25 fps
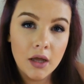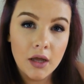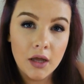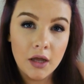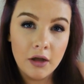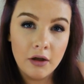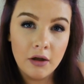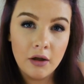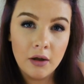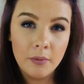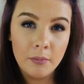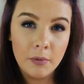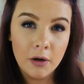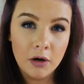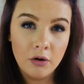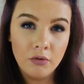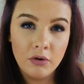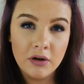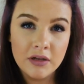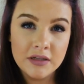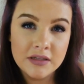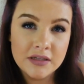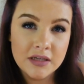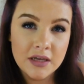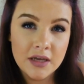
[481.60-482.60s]
um, a
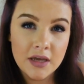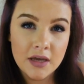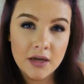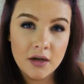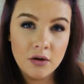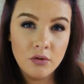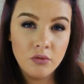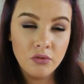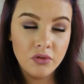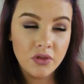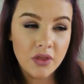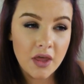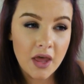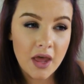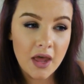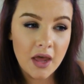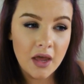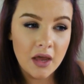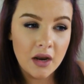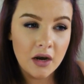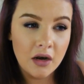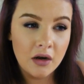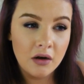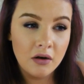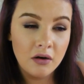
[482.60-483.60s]
green tea out
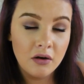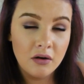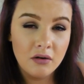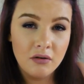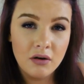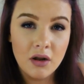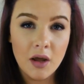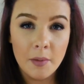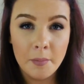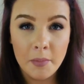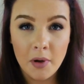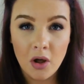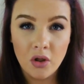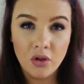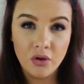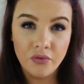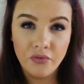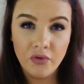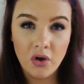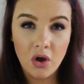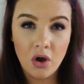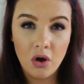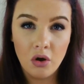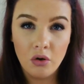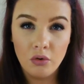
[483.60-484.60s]
than a bottle
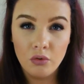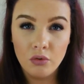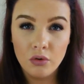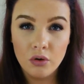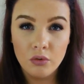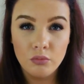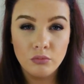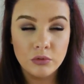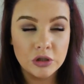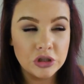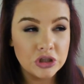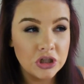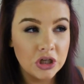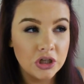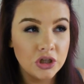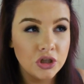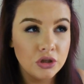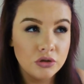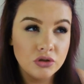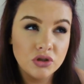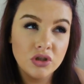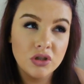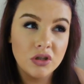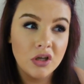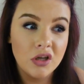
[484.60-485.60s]
of Coke, which I'd
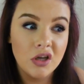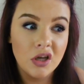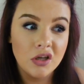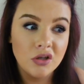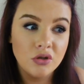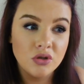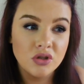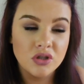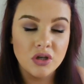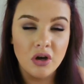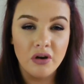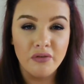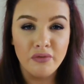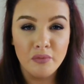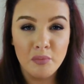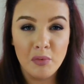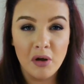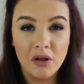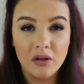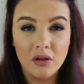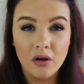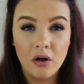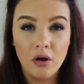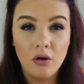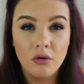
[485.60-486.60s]
usually, I used to go for a
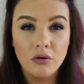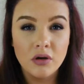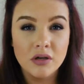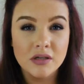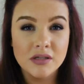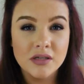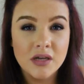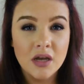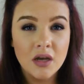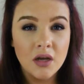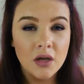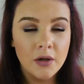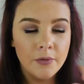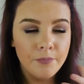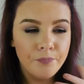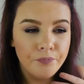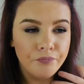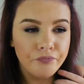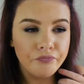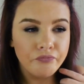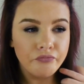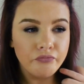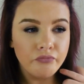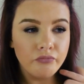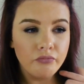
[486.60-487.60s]
bottle of Coke because
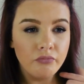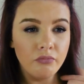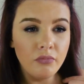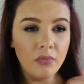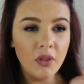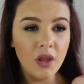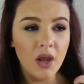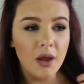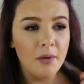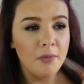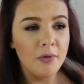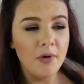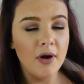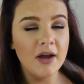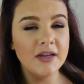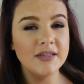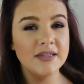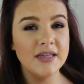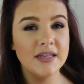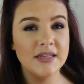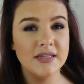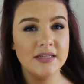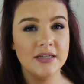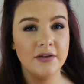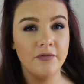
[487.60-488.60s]
I'm quite
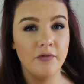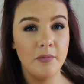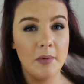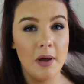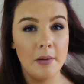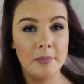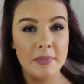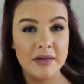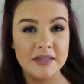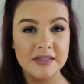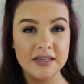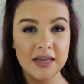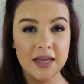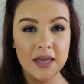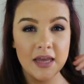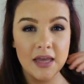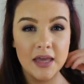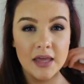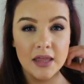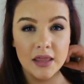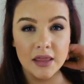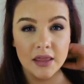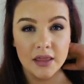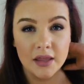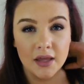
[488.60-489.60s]
sensitive about my
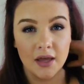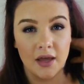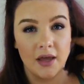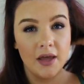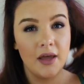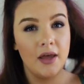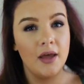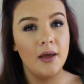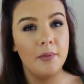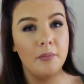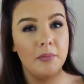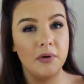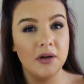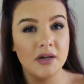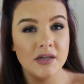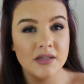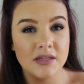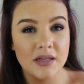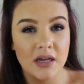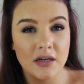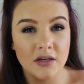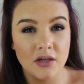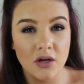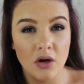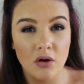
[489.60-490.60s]
teeth um,
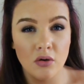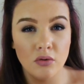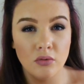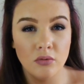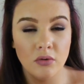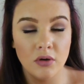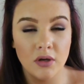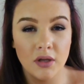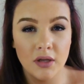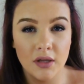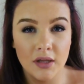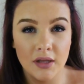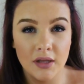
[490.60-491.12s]
because I don't